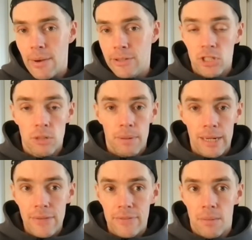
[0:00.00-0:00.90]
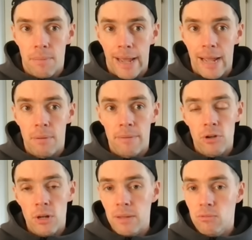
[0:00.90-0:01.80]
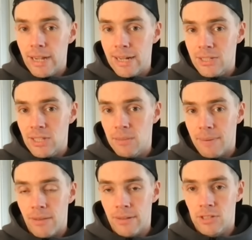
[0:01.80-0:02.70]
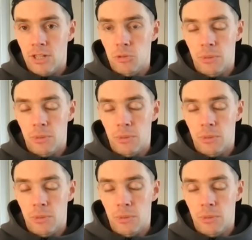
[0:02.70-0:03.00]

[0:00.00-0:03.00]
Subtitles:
I still believe in the player, but we've got to be realistic about this, guys.